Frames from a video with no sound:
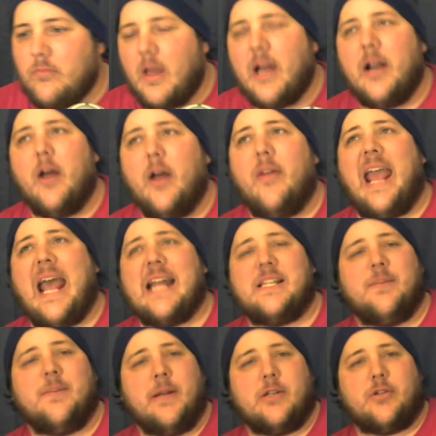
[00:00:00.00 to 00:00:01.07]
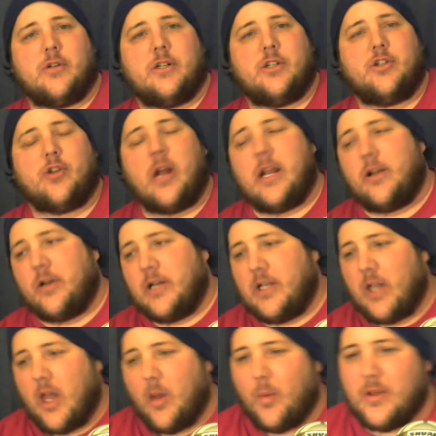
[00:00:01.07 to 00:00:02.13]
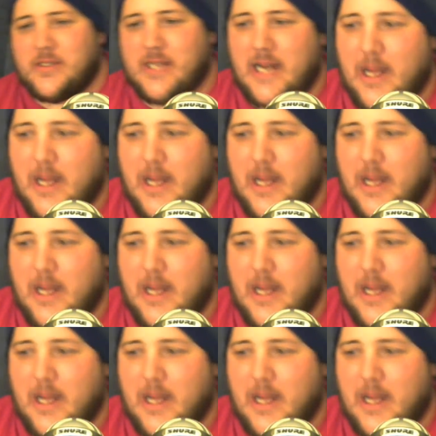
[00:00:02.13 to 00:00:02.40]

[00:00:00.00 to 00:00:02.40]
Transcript: I know they had some injuries. Dre Greenlaw wasn't